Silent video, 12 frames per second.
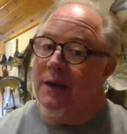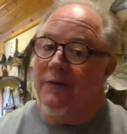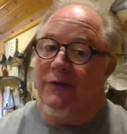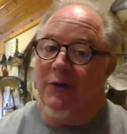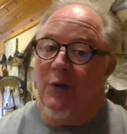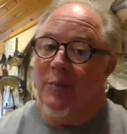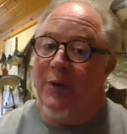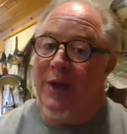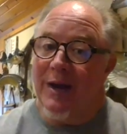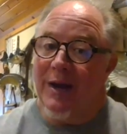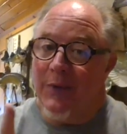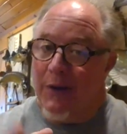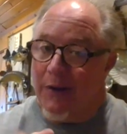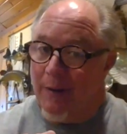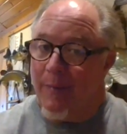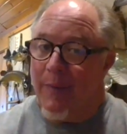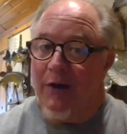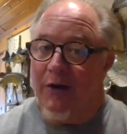And if you don't plant them,
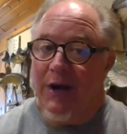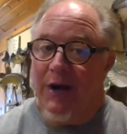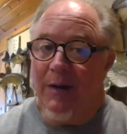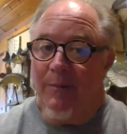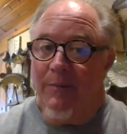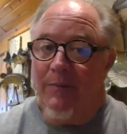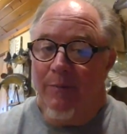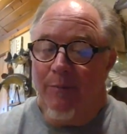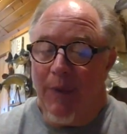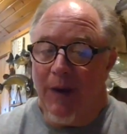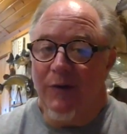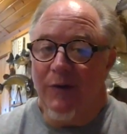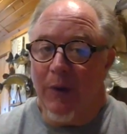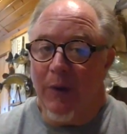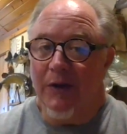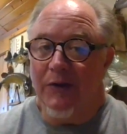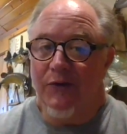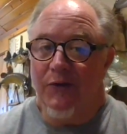you better eat them. Makes you
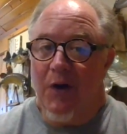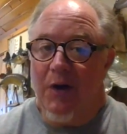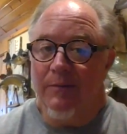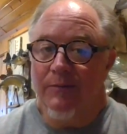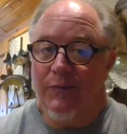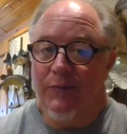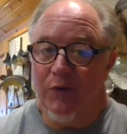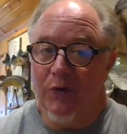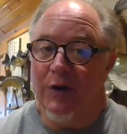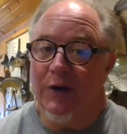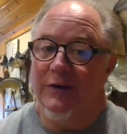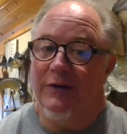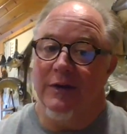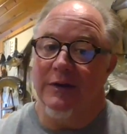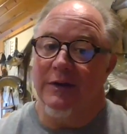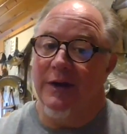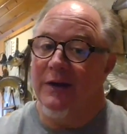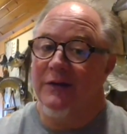big and strong so you can get to
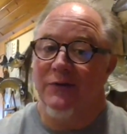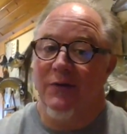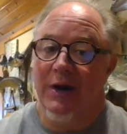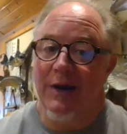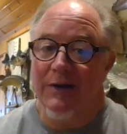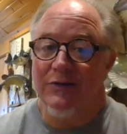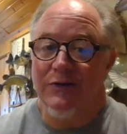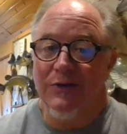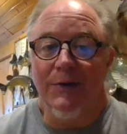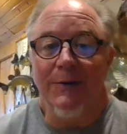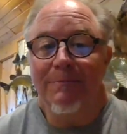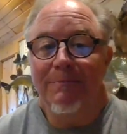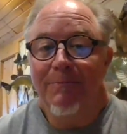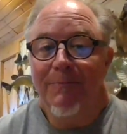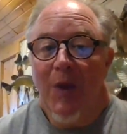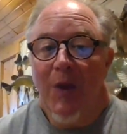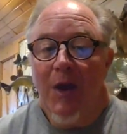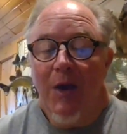the next grade next year.
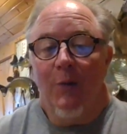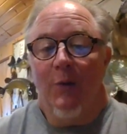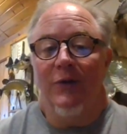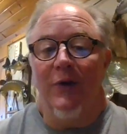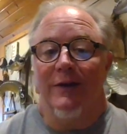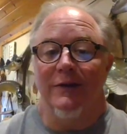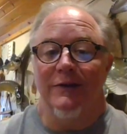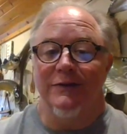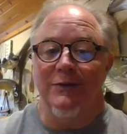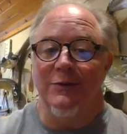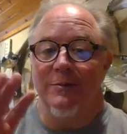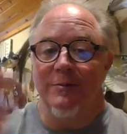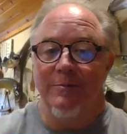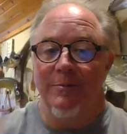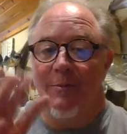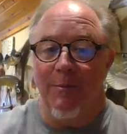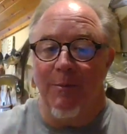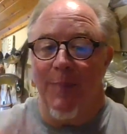We'll talk to you soon.
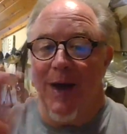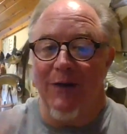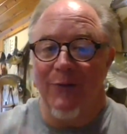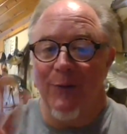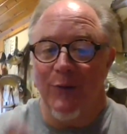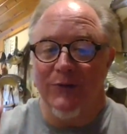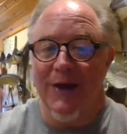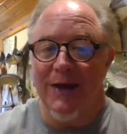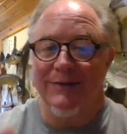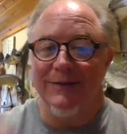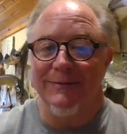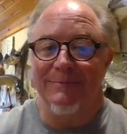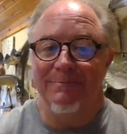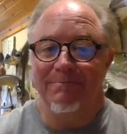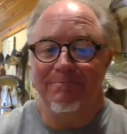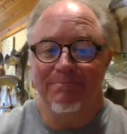Bye from Wisconsin.